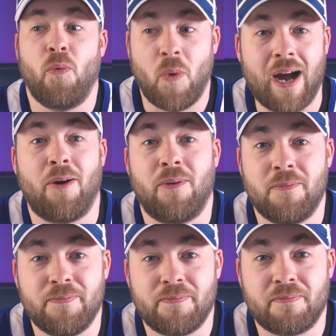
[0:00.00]
Wow.
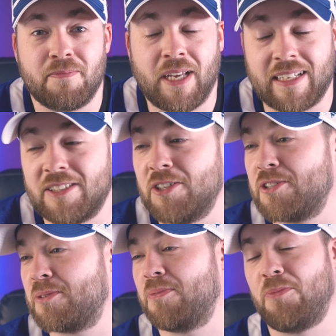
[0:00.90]
Like
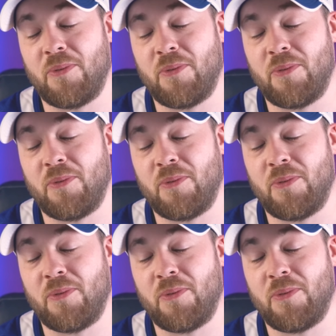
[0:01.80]
just